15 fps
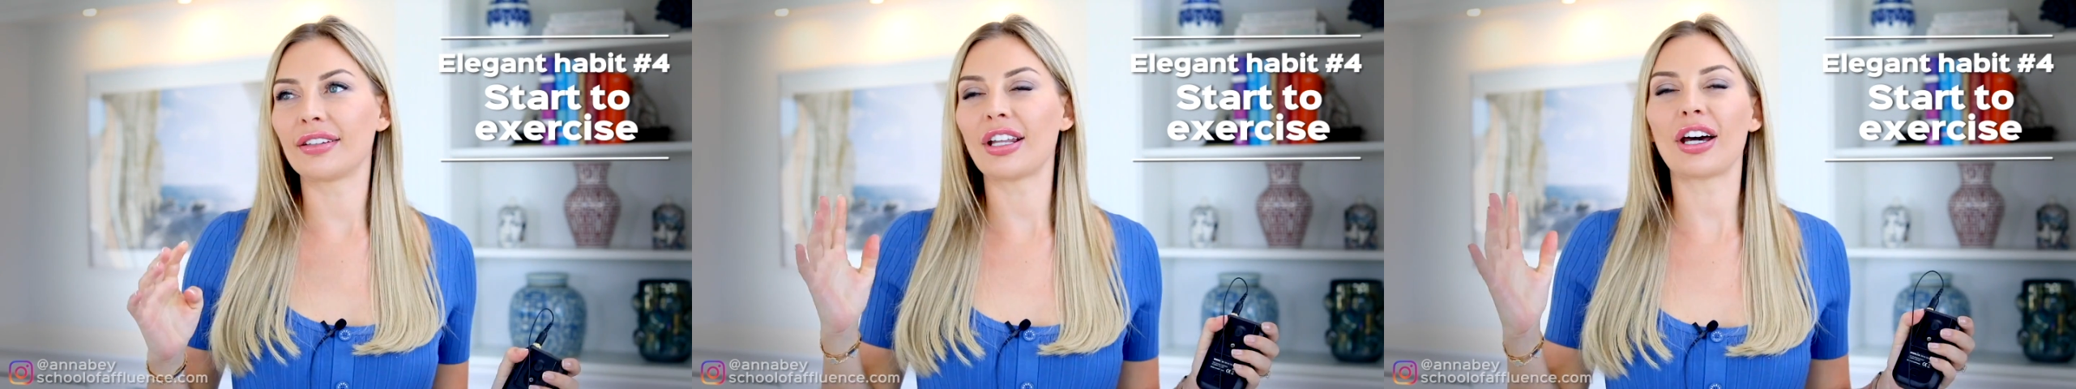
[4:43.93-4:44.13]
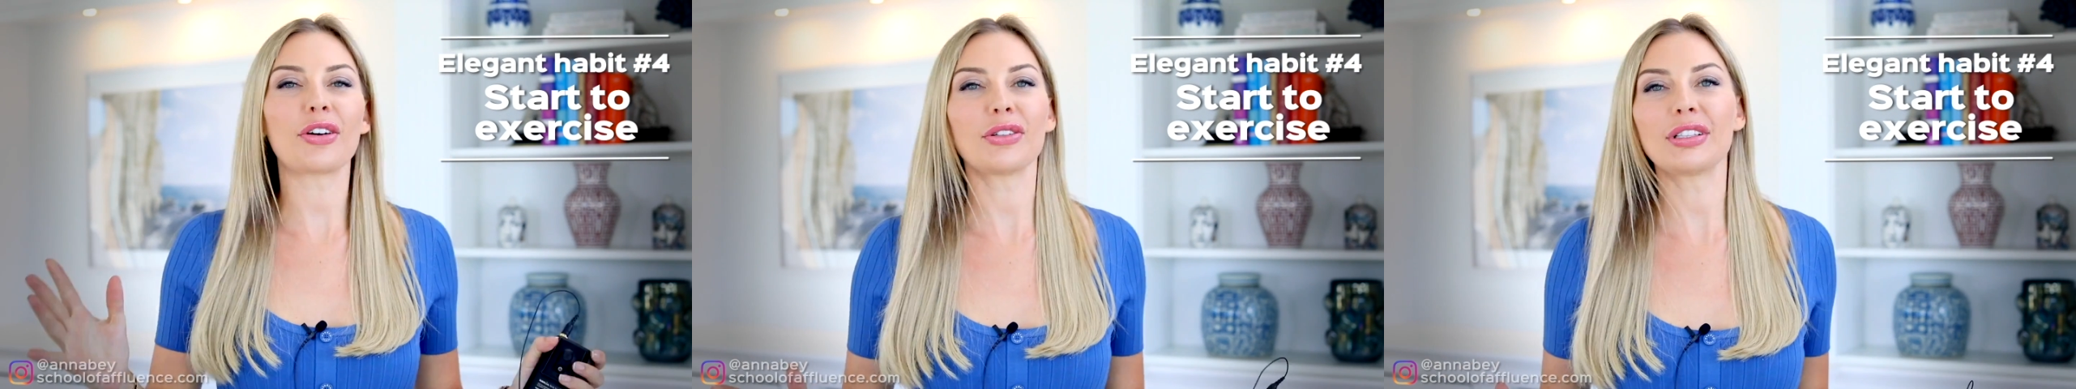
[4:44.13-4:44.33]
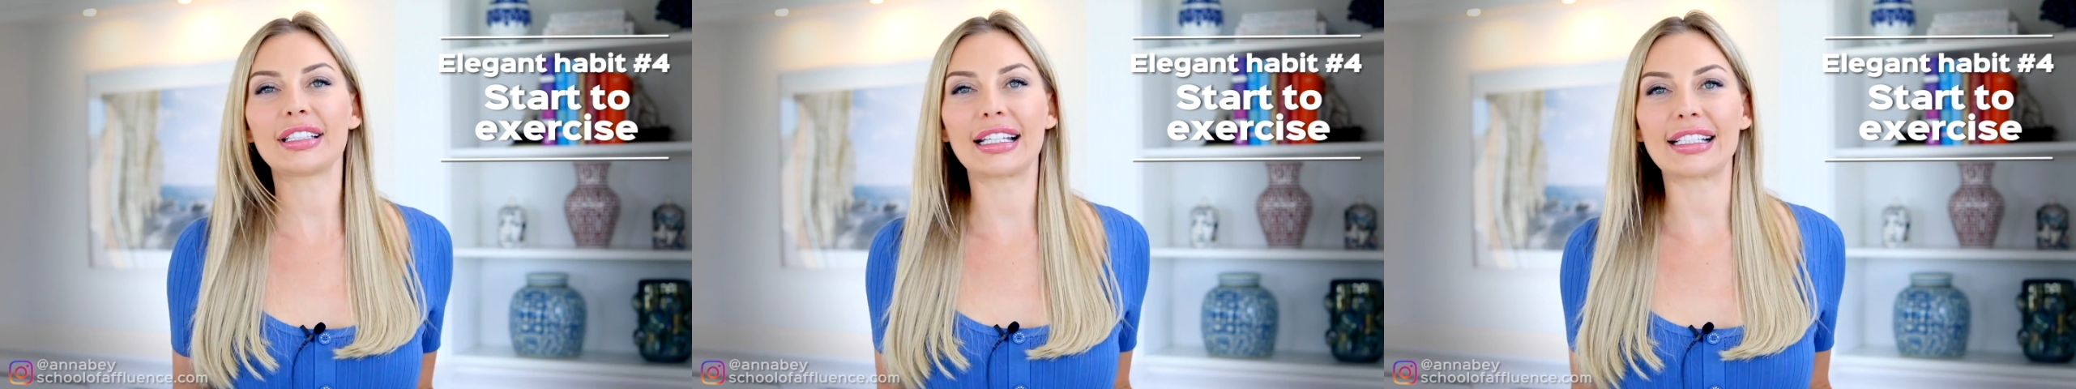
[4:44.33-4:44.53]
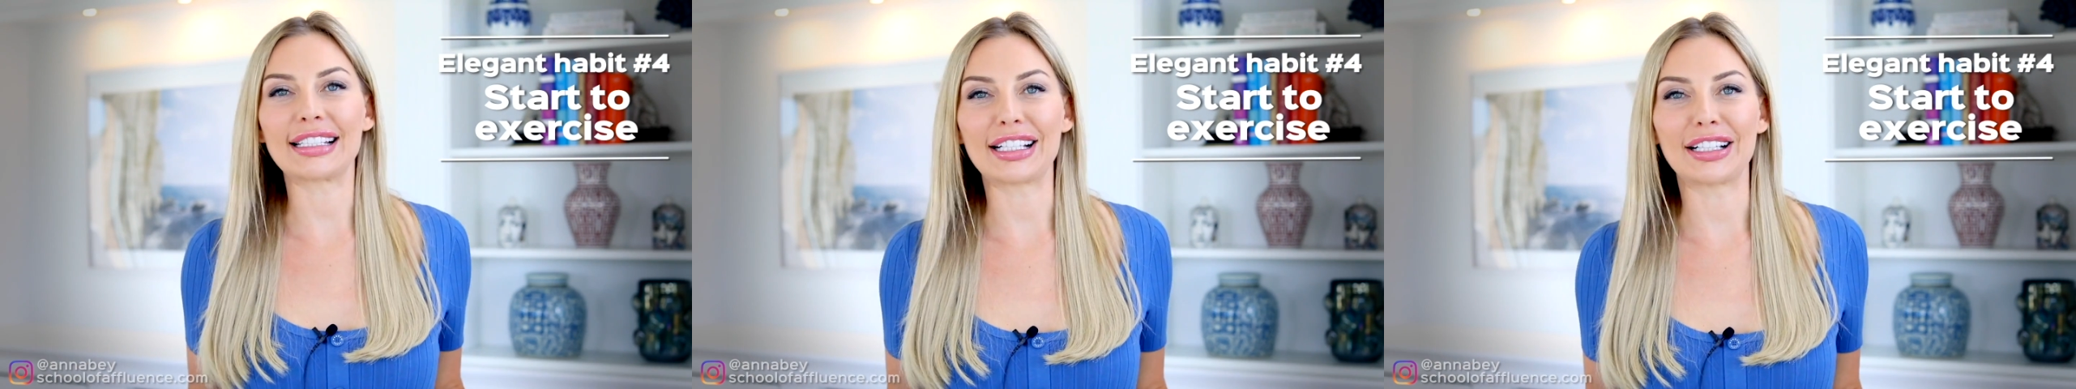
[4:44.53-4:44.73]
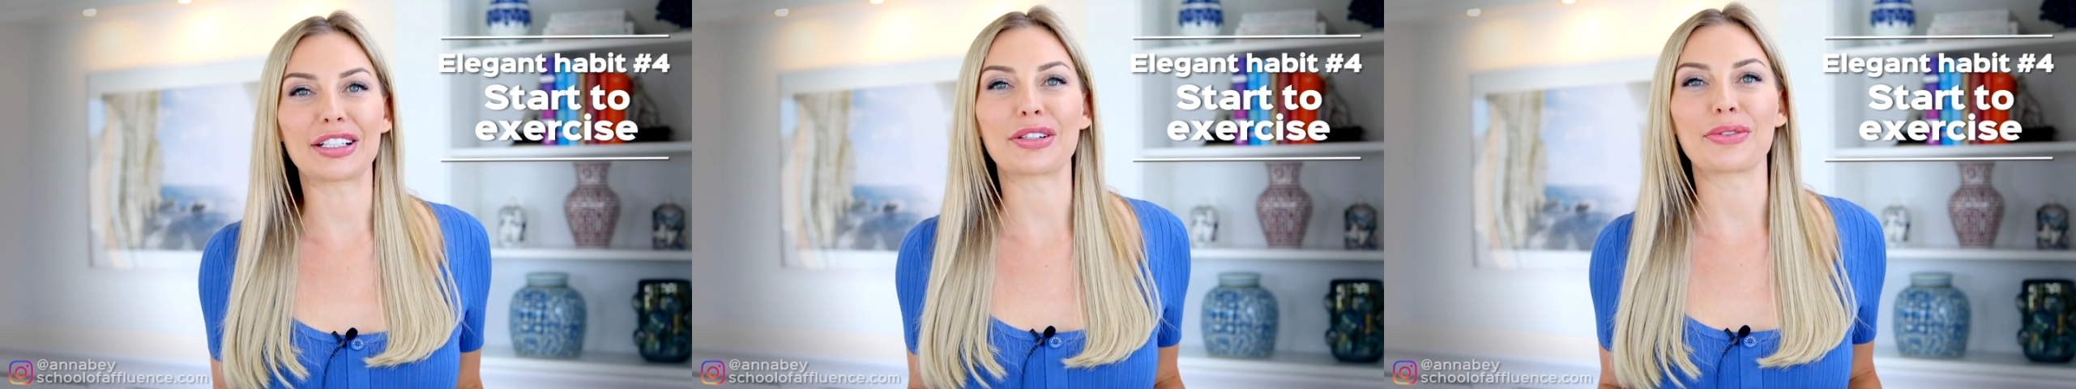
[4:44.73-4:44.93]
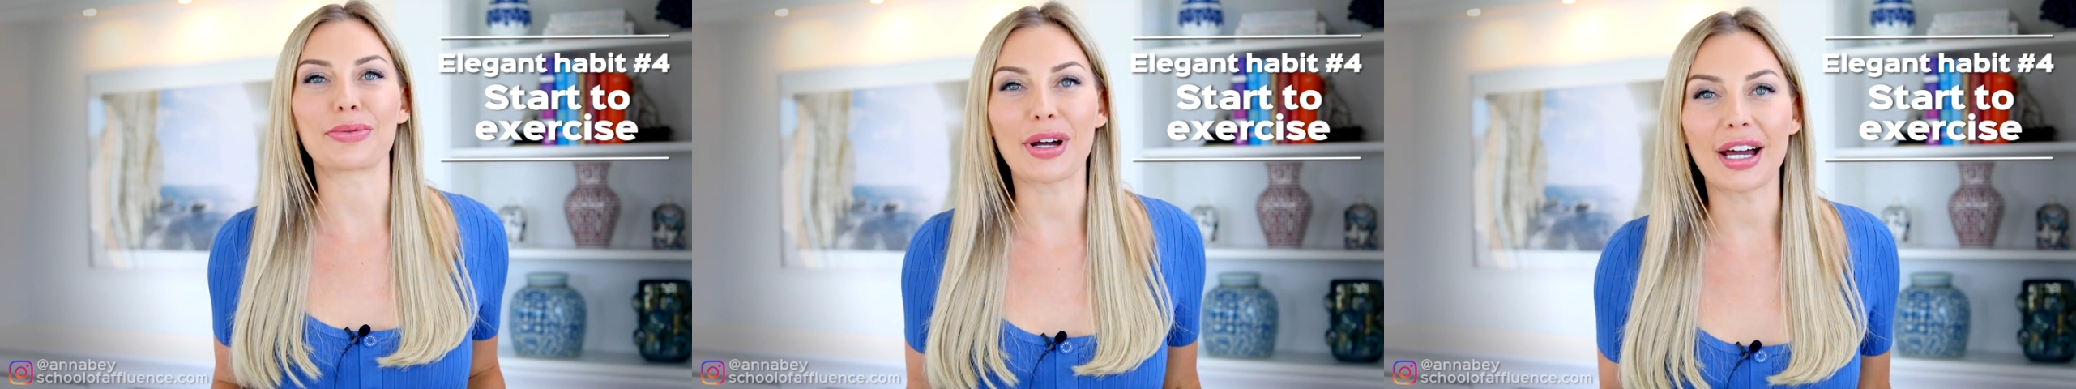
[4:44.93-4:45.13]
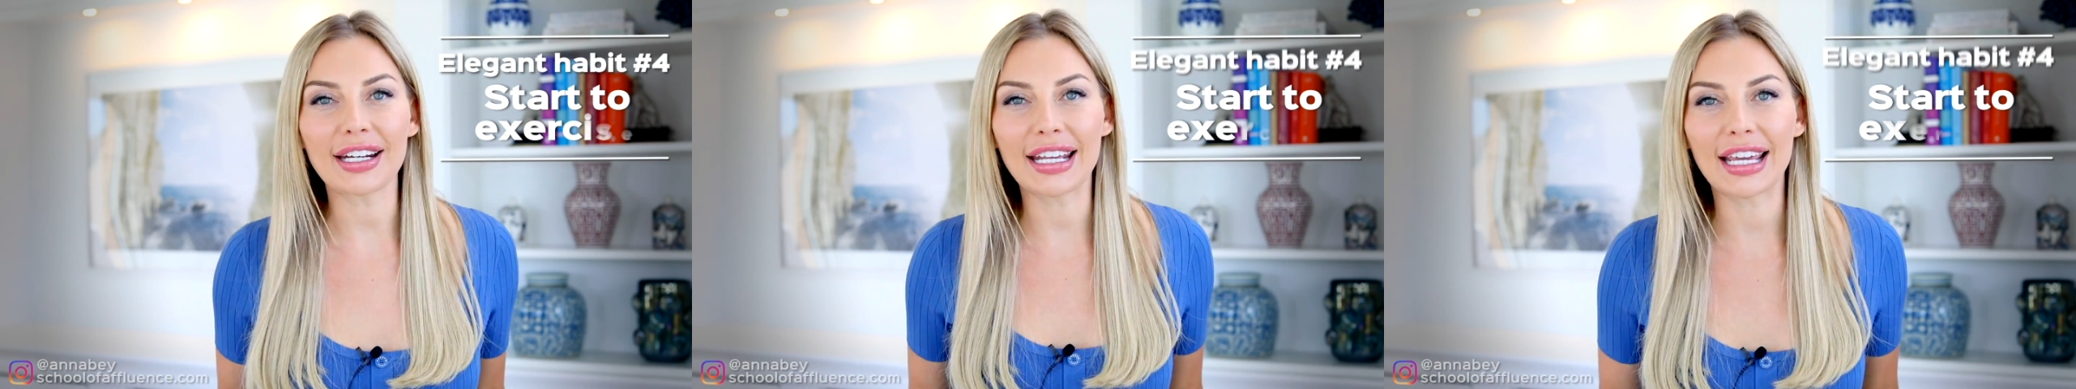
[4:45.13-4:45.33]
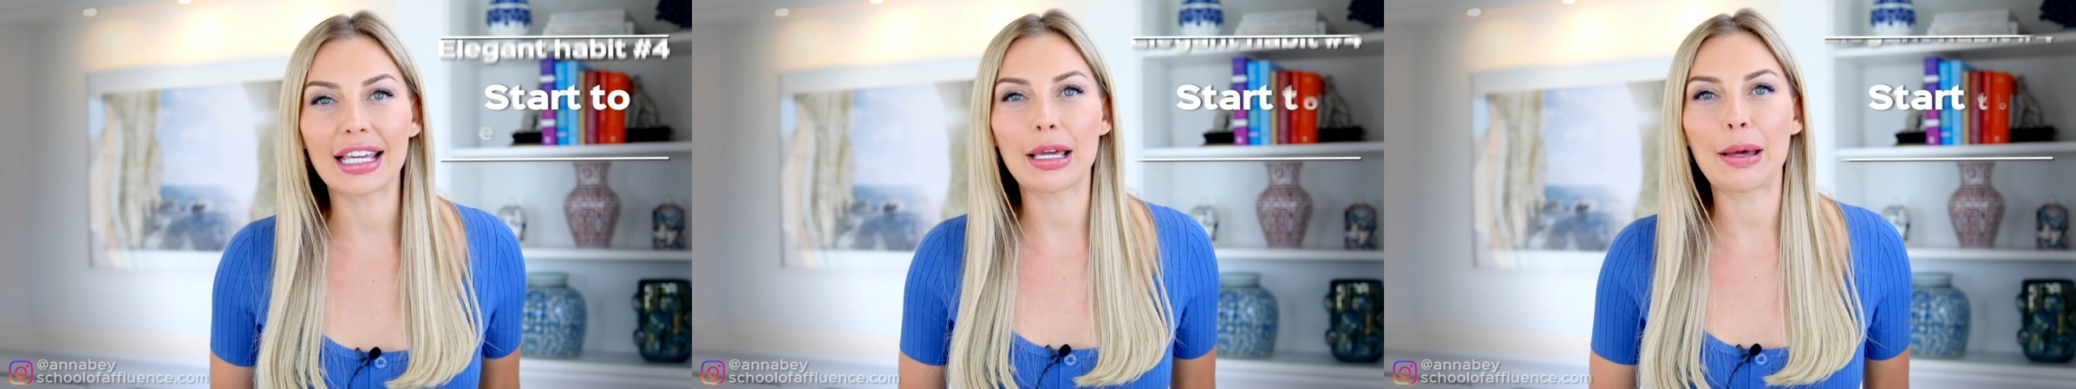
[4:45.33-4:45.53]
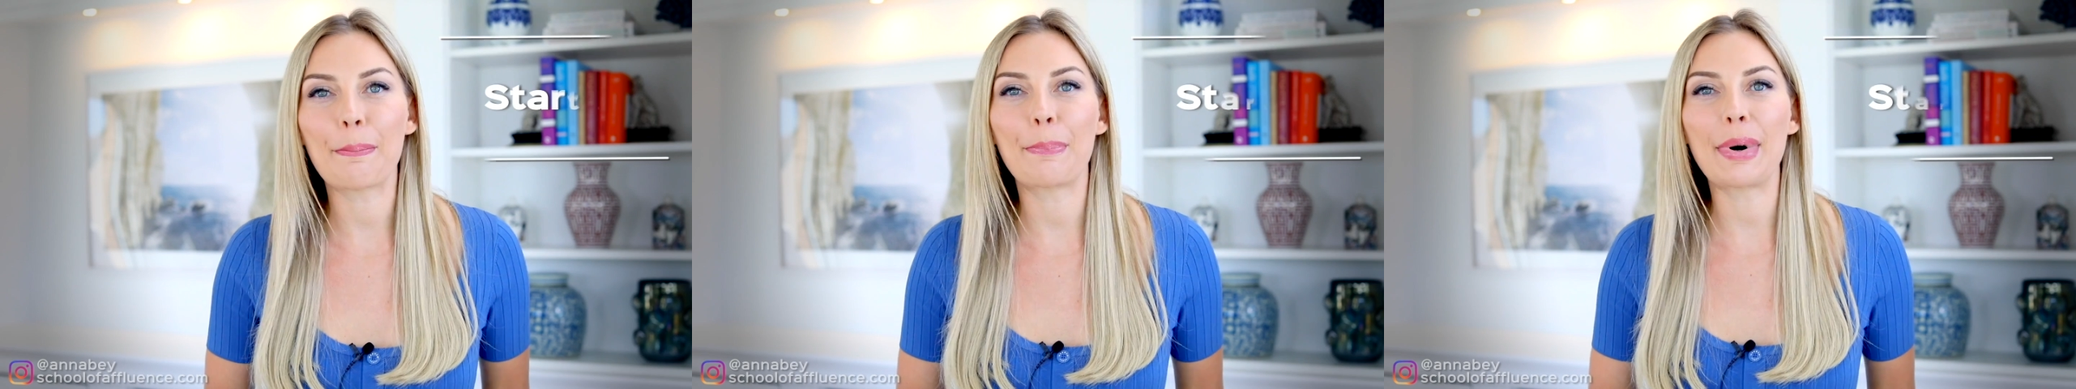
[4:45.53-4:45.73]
not only necessarily running,